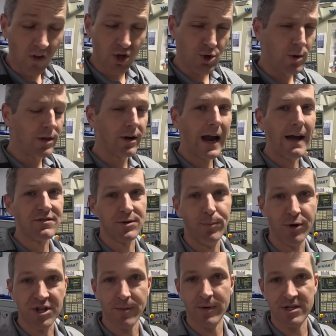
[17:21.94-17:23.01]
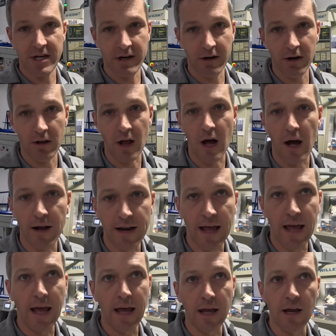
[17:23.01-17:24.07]
you either have to put the material on
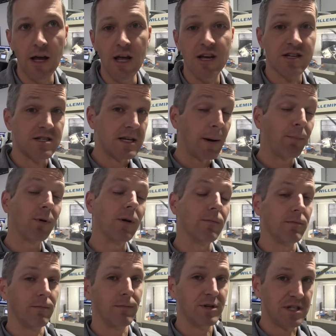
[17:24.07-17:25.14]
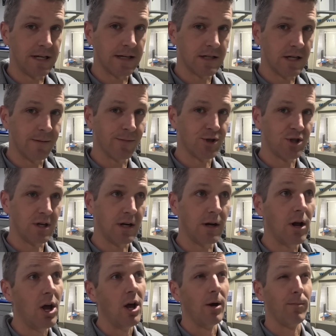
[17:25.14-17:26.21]
a separate CNC
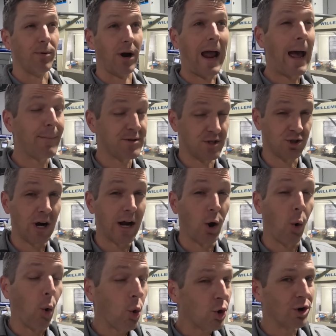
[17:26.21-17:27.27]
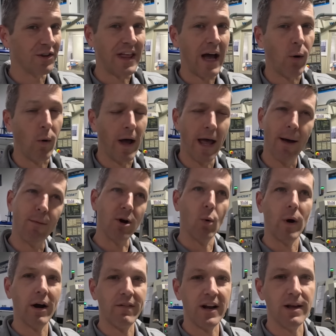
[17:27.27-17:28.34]
machine, perhaps try to order it that way. I'm
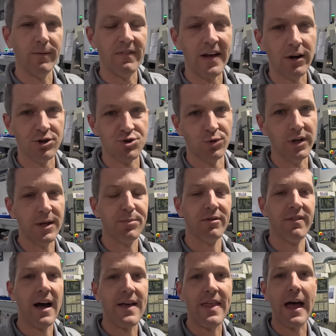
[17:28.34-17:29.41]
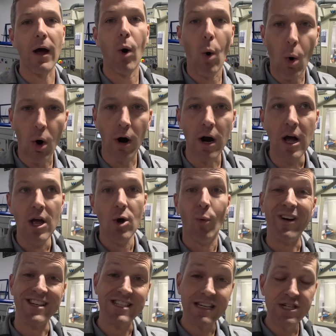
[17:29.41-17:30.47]
unaware if any vendors really provide that. Or
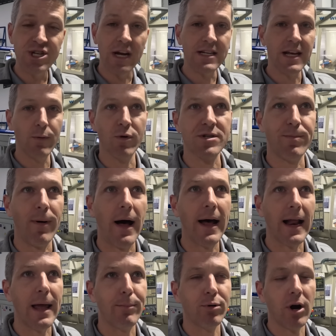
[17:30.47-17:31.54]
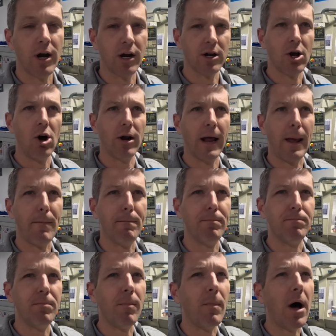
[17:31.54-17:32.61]
what CJ did was bought a product called a
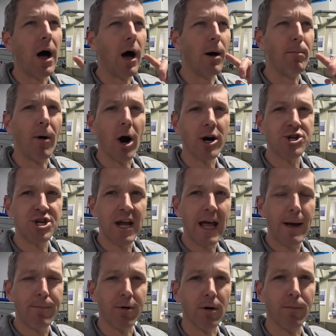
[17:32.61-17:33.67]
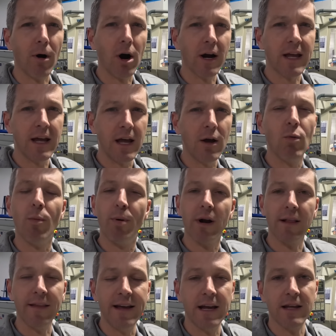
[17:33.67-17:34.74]
uh, Bar Champ or Bar King, we'll put
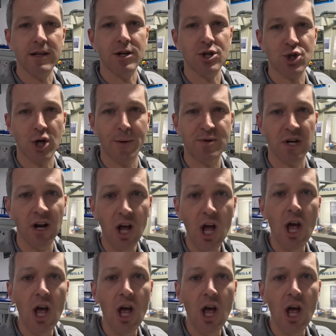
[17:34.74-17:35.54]
a link in the description,